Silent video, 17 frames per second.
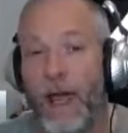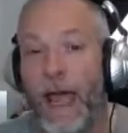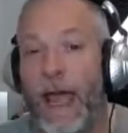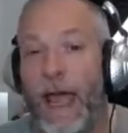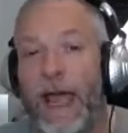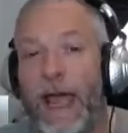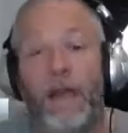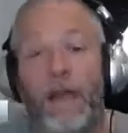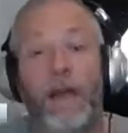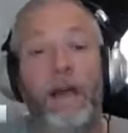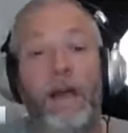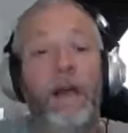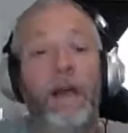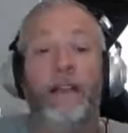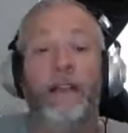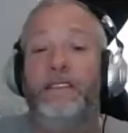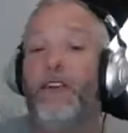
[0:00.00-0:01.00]
and
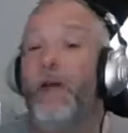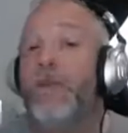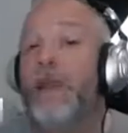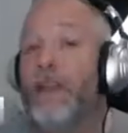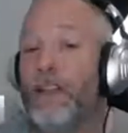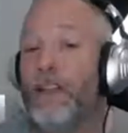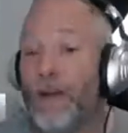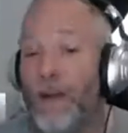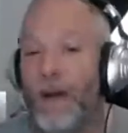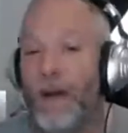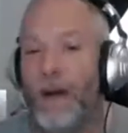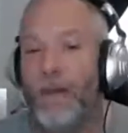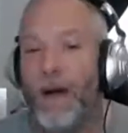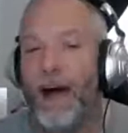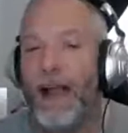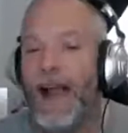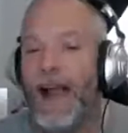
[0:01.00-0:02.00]
tell me a little bit
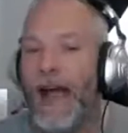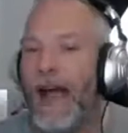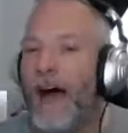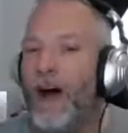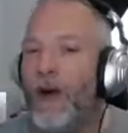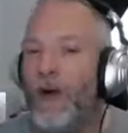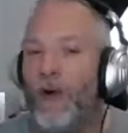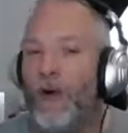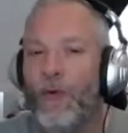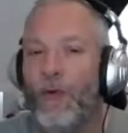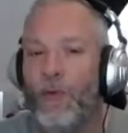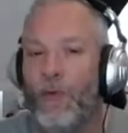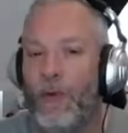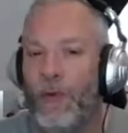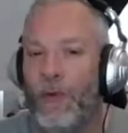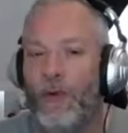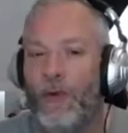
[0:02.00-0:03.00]
about how
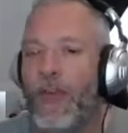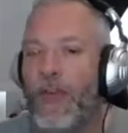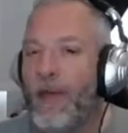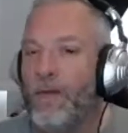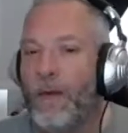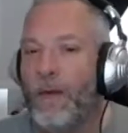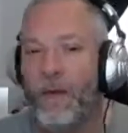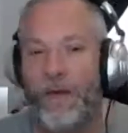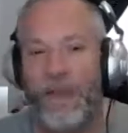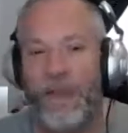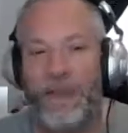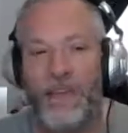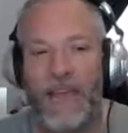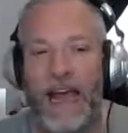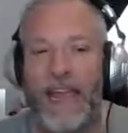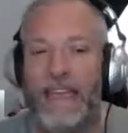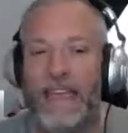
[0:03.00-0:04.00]
you came up with this
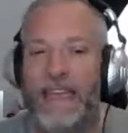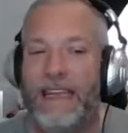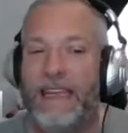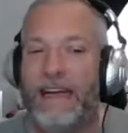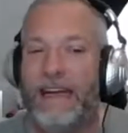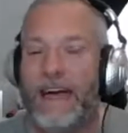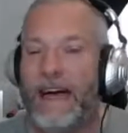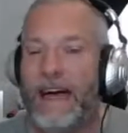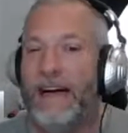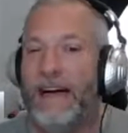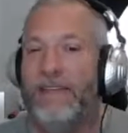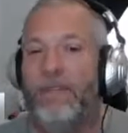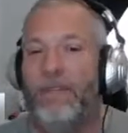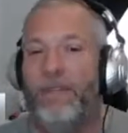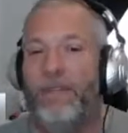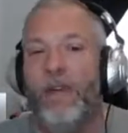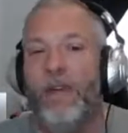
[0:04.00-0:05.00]
idea
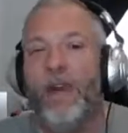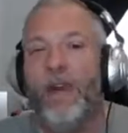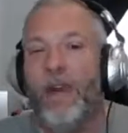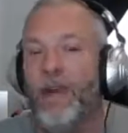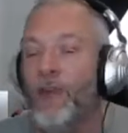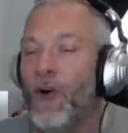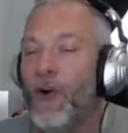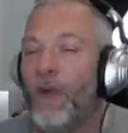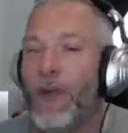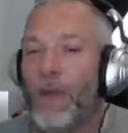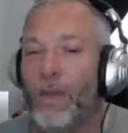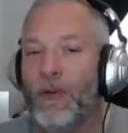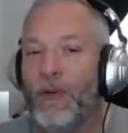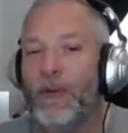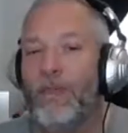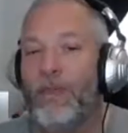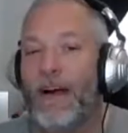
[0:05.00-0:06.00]
of No Label
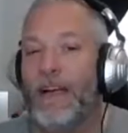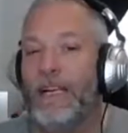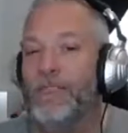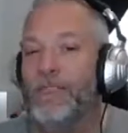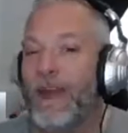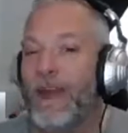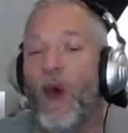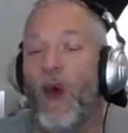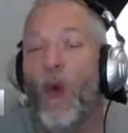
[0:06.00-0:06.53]
Defines Me.